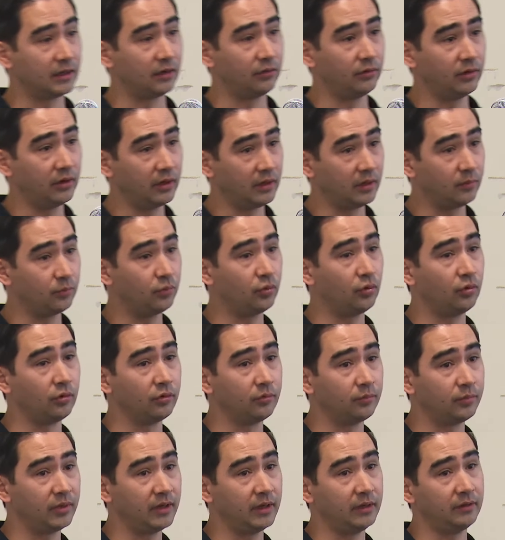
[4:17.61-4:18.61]
a really
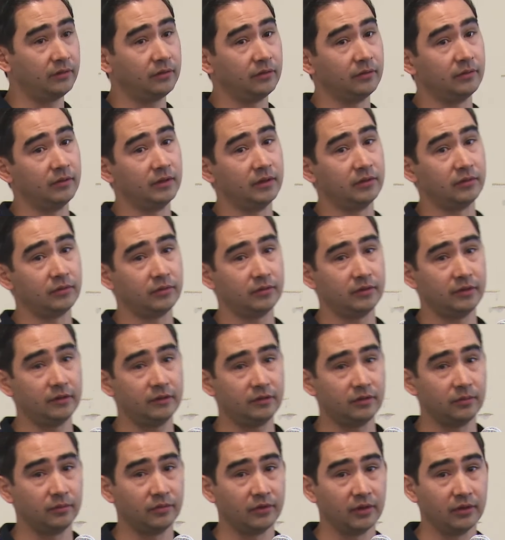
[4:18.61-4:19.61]
important piece of these
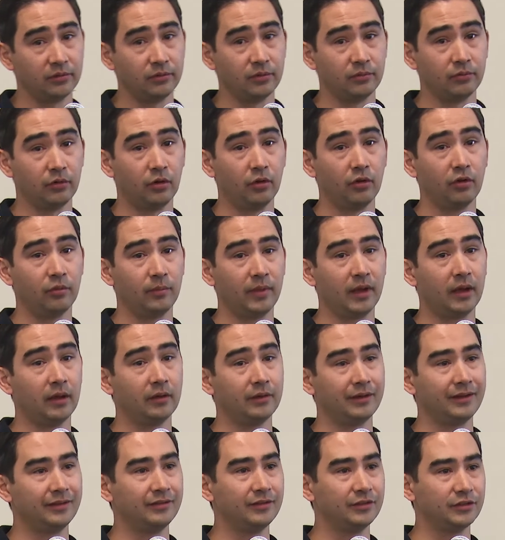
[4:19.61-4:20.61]
systems as we roll them
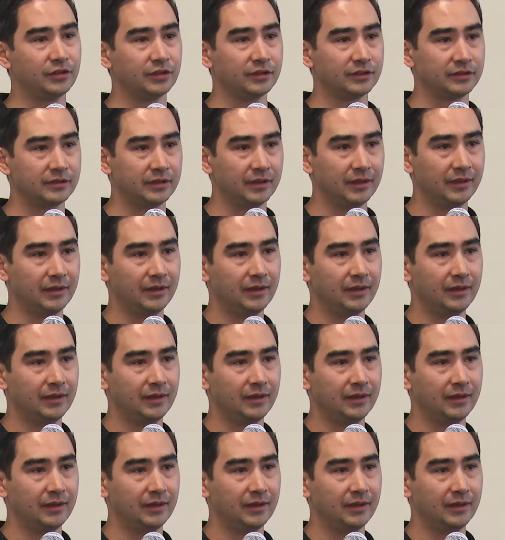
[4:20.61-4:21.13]
out isn't just